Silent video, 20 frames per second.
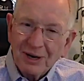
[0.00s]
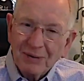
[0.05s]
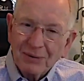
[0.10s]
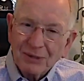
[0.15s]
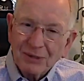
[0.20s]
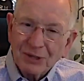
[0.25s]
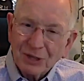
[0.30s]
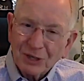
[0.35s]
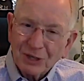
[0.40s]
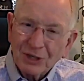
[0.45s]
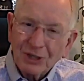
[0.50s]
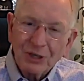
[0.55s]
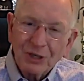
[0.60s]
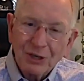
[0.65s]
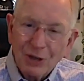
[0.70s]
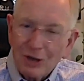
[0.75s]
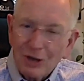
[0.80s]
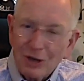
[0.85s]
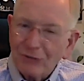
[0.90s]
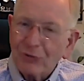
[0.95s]
Uh,
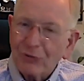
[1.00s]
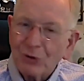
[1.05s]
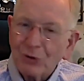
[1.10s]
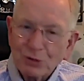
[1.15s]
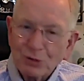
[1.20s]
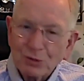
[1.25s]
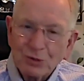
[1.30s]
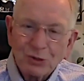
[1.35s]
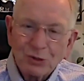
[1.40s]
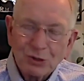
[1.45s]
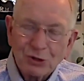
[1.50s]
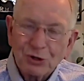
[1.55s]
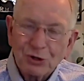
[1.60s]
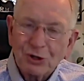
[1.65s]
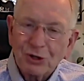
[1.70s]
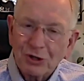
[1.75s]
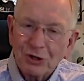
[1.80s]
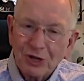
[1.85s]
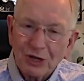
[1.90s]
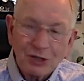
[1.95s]
particularly in law enforcement,
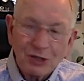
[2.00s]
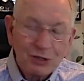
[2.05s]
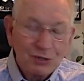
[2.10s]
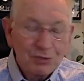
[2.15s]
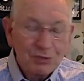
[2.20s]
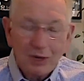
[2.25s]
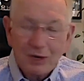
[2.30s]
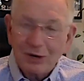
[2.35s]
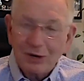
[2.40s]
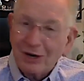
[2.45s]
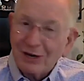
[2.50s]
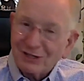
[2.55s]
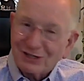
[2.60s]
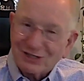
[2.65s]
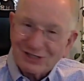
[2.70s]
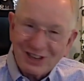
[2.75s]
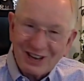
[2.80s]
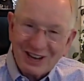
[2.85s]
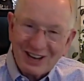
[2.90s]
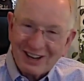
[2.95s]
there's certain things you better
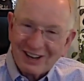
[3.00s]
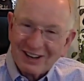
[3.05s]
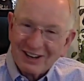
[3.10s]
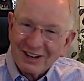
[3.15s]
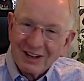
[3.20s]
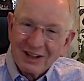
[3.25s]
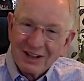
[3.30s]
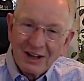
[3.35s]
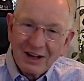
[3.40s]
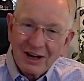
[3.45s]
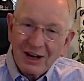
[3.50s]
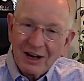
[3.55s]
not say,